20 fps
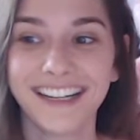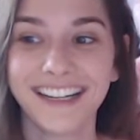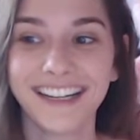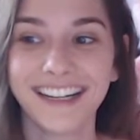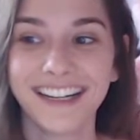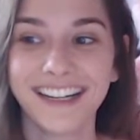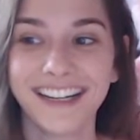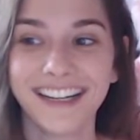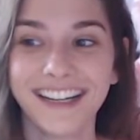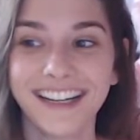
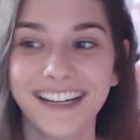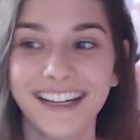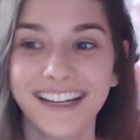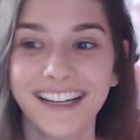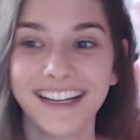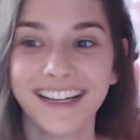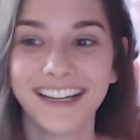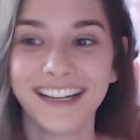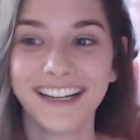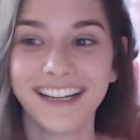
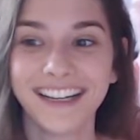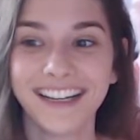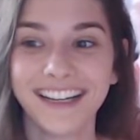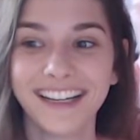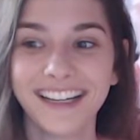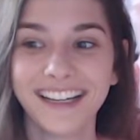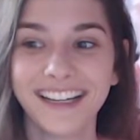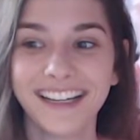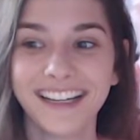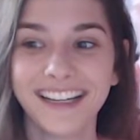
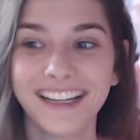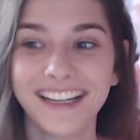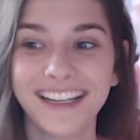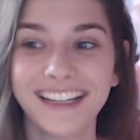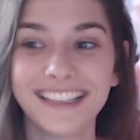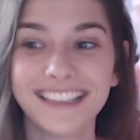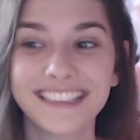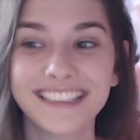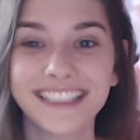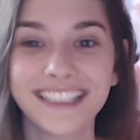(silence)